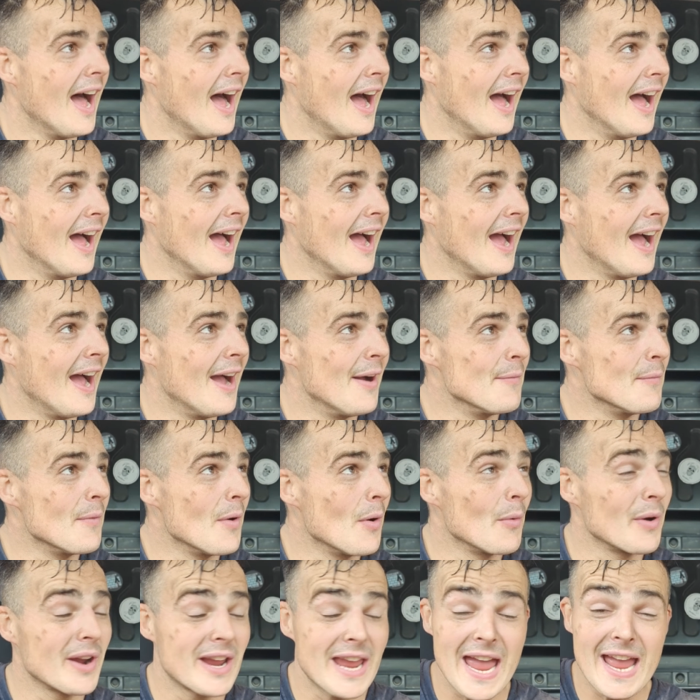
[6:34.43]

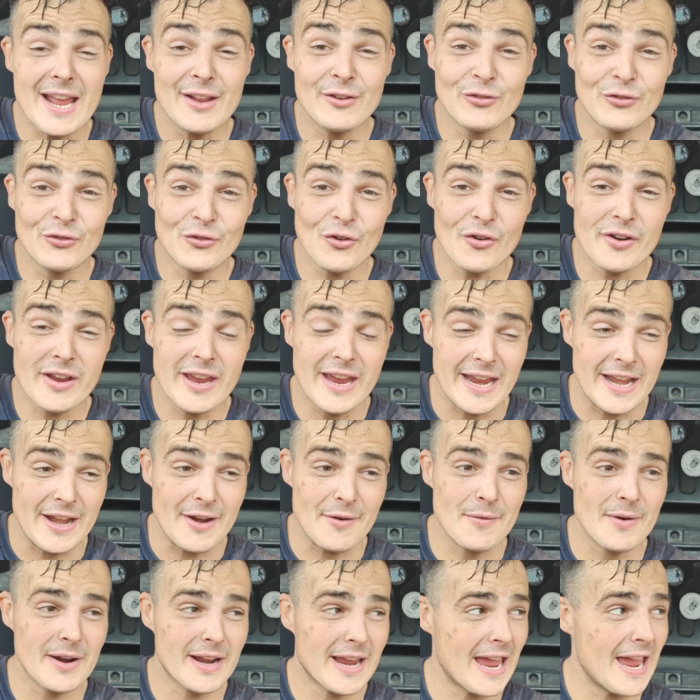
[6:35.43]
we're getting stuck
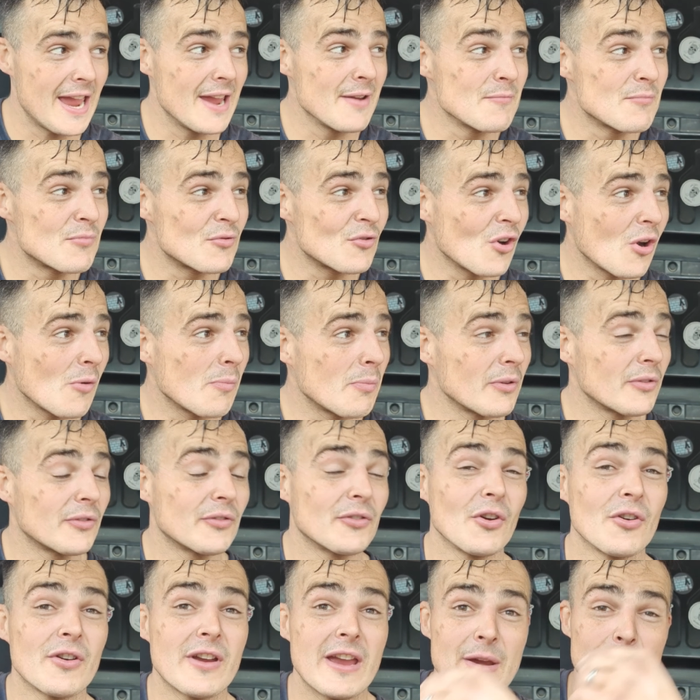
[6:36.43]
in. We're getting proper
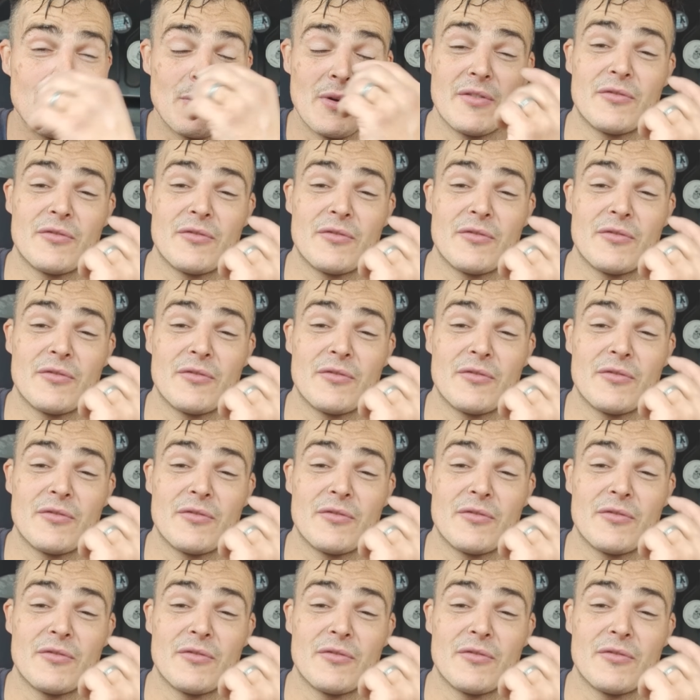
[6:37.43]
stuck in.